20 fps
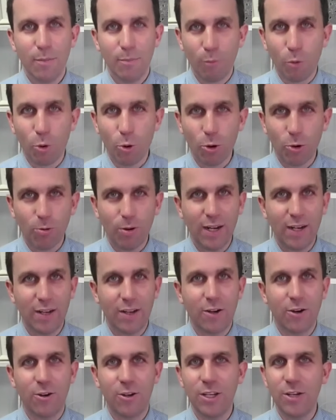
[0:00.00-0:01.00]
more
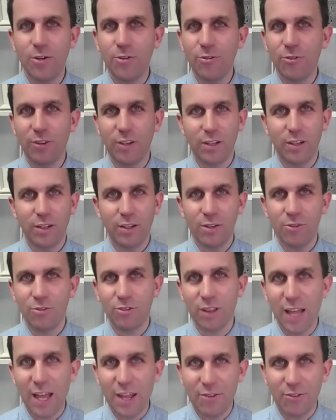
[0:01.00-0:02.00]
credit card
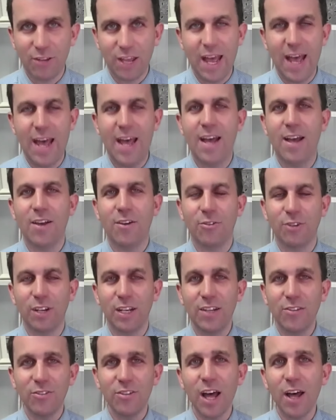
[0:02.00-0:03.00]
usage, less cash.
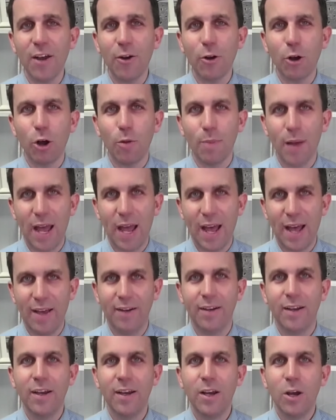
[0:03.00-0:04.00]
It's not all
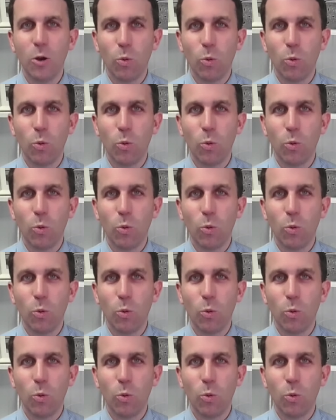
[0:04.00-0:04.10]
bad.